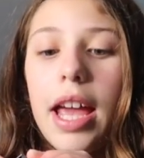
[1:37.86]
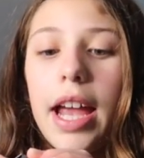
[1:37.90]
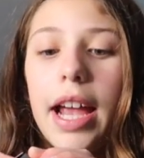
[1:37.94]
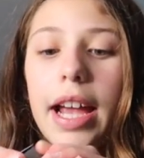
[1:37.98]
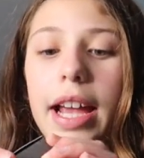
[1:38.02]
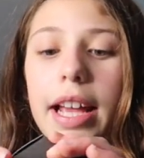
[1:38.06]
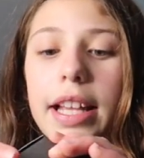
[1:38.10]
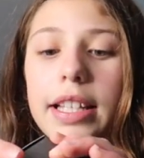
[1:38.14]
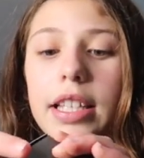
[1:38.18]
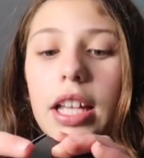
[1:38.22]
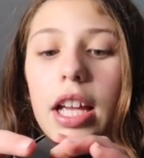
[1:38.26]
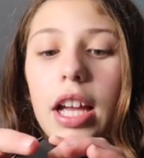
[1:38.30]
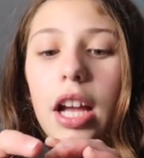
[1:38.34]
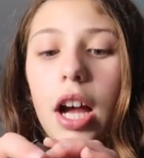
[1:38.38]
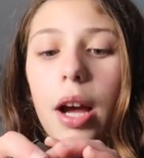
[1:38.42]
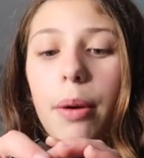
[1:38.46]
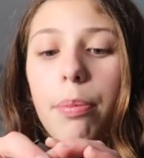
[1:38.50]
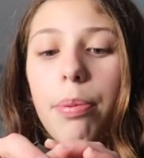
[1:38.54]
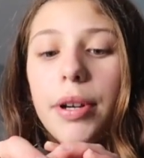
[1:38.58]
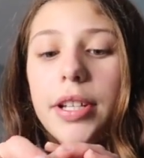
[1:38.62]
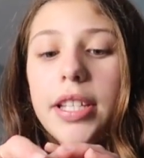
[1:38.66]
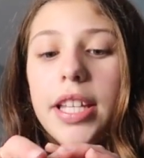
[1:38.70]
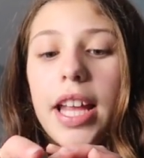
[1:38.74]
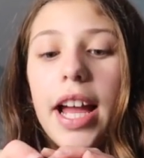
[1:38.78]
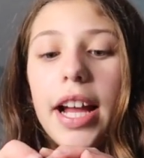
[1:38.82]
is like a
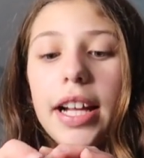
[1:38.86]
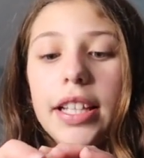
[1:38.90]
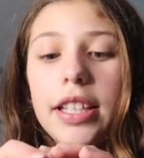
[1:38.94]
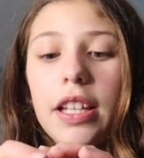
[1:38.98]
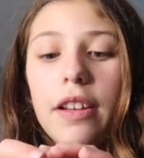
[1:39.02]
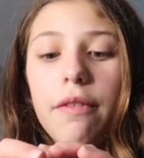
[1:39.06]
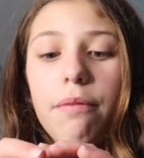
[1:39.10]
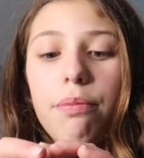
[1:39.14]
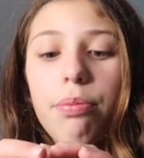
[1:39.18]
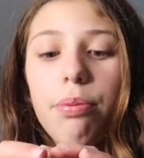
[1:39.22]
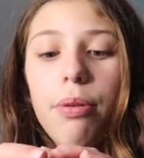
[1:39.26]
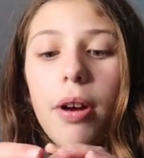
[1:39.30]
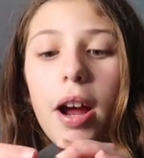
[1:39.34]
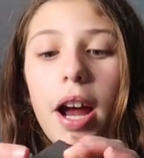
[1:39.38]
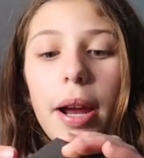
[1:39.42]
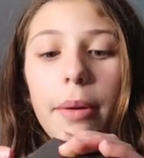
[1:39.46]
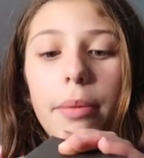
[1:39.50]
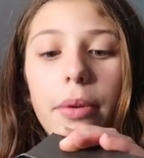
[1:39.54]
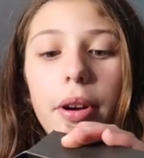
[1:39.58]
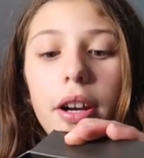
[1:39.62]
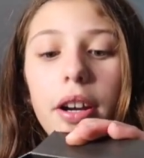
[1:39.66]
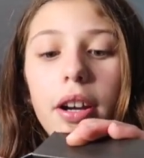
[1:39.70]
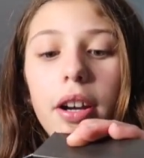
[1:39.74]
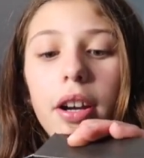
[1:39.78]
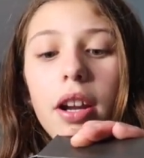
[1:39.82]
protective
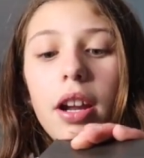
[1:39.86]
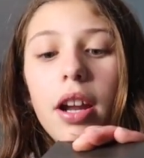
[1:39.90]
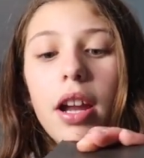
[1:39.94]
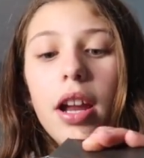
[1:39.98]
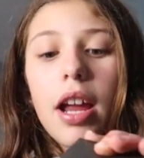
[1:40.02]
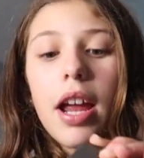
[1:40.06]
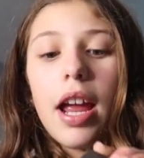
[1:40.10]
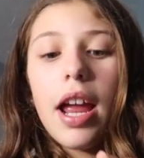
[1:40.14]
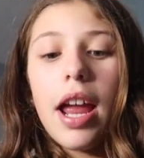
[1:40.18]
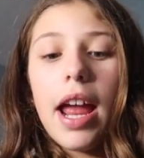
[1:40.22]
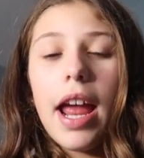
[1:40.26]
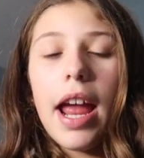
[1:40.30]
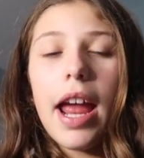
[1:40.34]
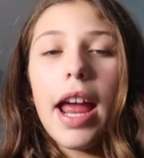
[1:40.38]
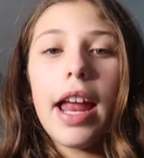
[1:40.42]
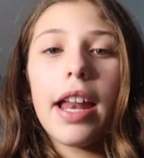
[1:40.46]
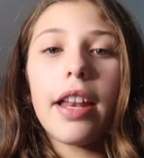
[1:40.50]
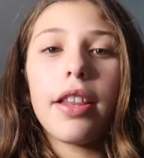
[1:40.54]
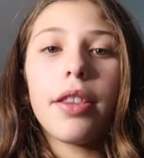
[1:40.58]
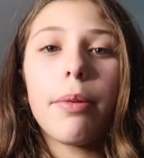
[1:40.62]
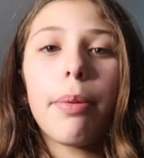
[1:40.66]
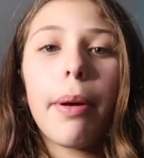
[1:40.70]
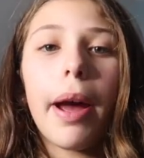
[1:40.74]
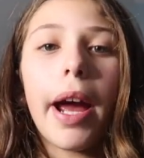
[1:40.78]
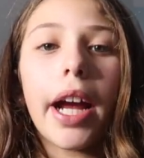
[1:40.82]
primer,
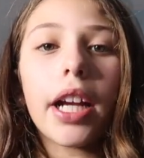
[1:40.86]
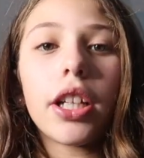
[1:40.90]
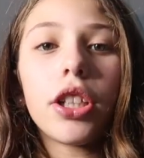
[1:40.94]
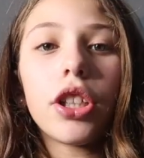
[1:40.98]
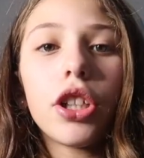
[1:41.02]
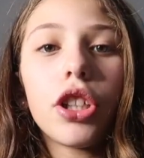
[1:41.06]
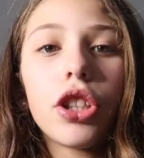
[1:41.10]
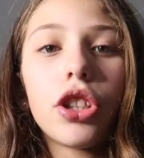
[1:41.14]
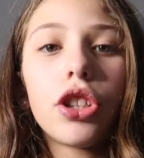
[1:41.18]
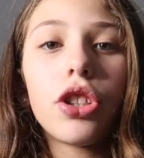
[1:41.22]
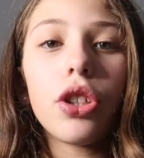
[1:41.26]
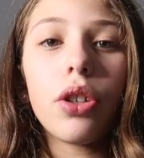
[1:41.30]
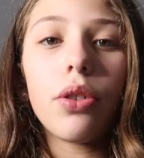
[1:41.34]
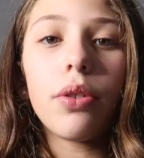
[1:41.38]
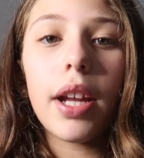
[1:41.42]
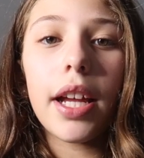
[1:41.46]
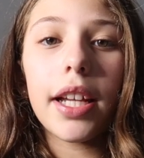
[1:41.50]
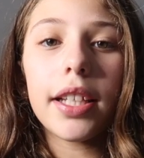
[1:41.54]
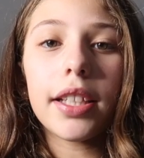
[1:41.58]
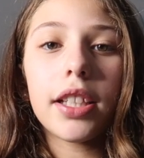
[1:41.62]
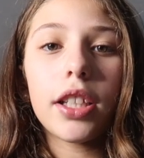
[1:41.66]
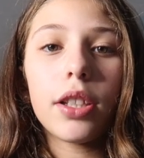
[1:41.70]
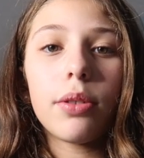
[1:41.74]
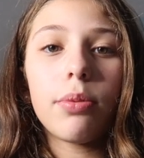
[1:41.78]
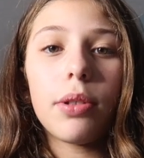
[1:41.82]
and the packaging is so
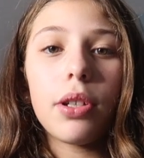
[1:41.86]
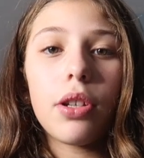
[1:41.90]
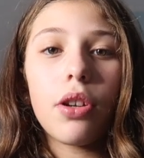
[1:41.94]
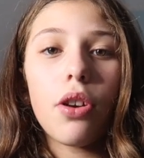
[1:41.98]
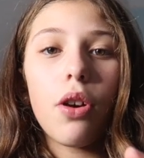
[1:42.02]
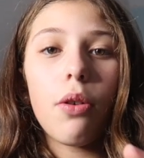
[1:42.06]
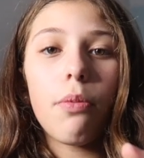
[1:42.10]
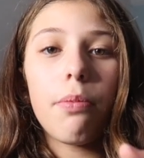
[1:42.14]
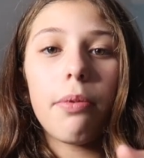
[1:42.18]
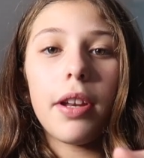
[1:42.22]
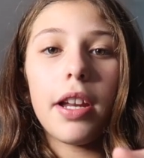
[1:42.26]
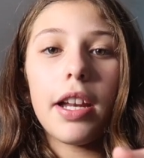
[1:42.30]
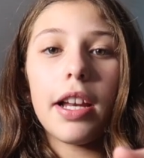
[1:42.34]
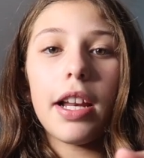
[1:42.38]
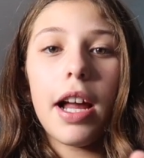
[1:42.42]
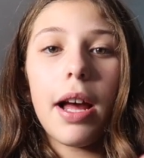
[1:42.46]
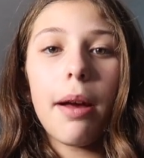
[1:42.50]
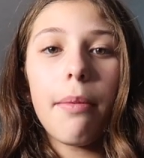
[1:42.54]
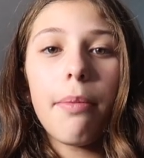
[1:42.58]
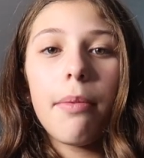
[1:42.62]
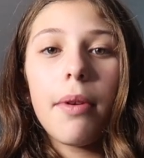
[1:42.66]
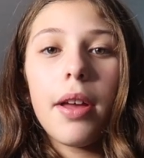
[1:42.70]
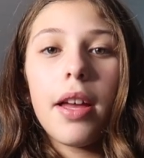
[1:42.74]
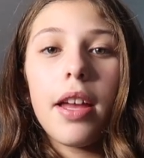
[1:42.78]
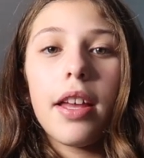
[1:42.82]
nice because when you open it
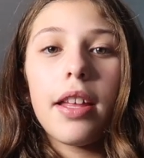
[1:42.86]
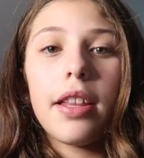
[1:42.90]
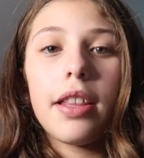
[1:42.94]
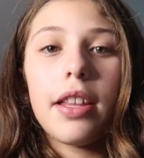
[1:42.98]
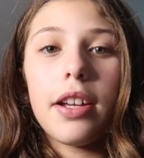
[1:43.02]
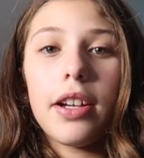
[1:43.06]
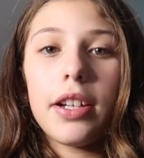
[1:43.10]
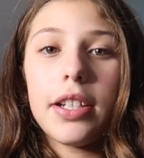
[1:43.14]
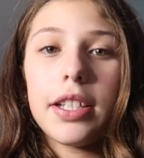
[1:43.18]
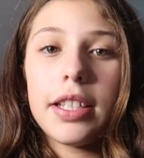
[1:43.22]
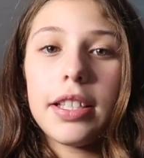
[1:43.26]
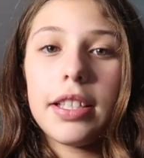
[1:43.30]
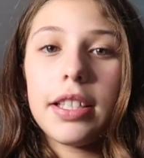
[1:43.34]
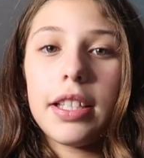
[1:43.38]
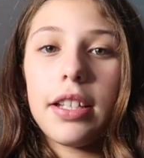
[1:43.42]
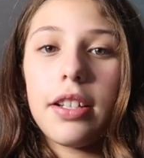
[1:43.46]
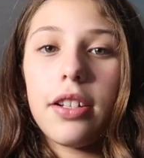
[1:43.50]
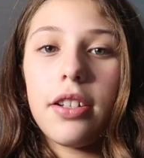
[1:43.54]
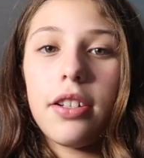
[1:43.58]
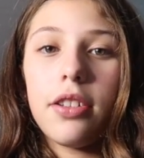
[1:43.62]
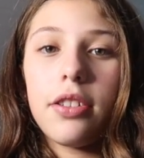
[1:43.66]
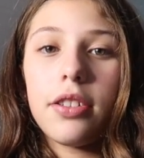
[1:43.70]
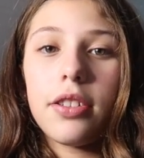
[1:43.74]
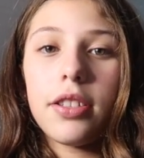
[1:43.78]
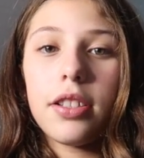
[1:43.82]
up, there's this
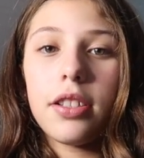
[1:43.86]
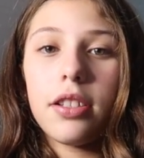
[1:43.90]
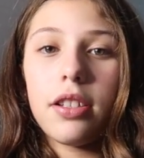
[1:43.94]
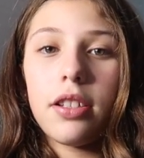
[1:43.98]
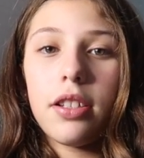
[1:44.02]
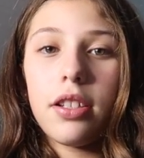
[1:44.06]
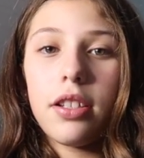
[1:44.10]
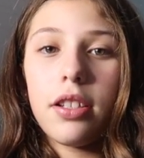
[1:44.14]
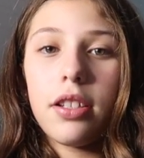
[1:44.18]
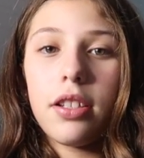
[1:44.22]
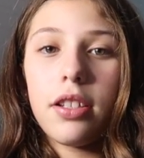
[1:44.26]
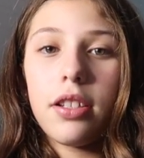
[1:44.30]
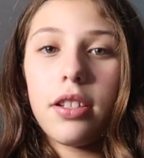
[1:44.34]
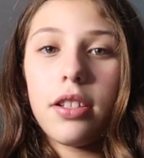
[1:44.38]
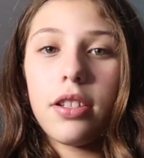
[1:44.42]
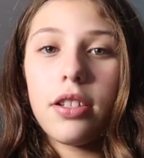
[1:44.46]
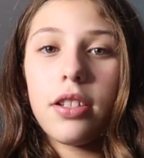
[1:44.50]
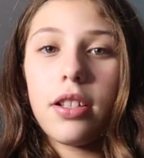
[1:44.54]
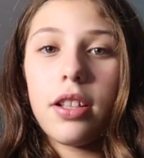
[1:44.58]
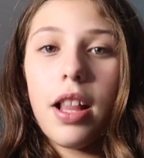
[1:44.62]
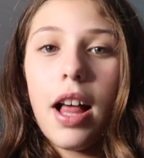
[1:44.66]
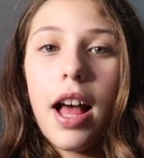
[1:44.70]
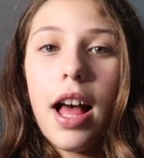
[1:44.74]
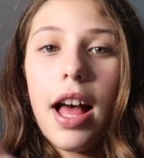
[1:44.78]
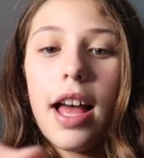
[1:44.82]
little
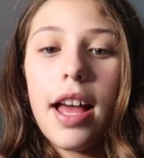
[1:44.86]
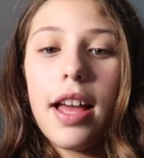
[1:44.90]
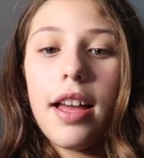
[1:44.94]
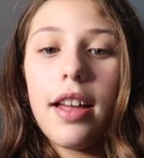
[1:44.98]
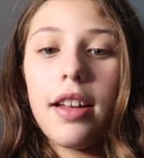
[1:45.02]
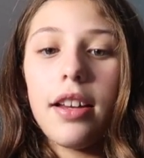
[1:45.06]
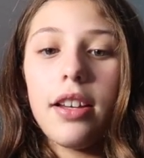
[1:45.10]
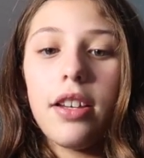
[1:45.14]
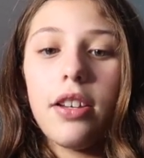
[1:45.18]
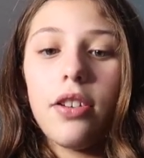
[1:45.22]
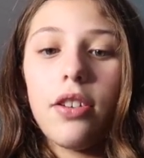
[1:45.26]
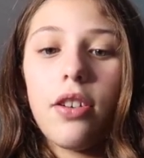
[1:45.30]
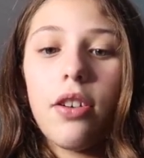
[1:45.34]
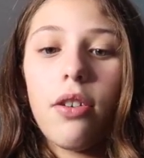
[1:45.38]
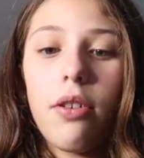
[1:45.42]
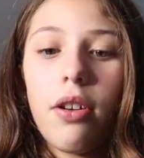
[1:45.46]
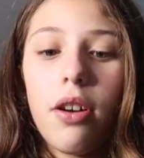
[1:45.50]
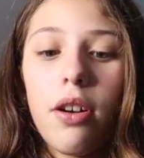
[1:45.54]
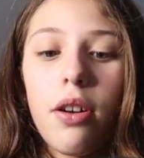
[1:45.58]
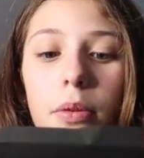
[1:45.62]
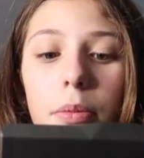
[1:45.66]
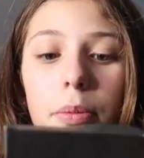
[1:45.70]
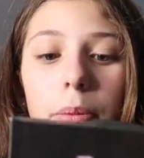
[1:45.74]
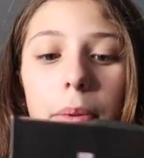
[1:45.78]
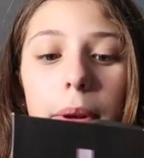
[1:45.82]
slot you can go
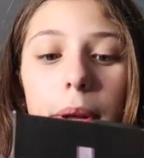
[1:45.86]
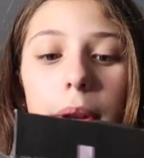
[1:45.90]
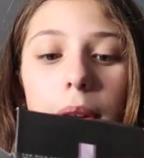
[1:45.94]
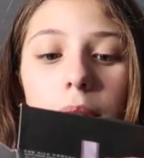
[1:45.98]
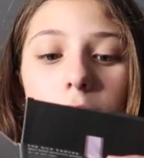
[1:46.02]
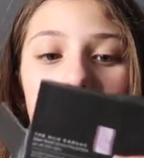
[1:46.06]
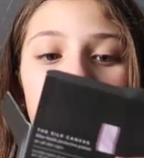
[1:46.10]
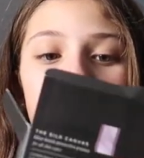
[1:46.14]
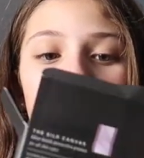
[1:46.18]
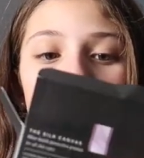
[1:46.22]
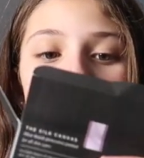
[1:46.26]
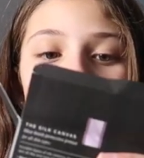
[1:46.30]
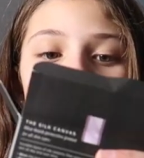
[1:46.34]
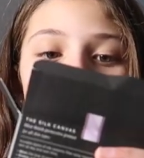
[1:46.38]
open,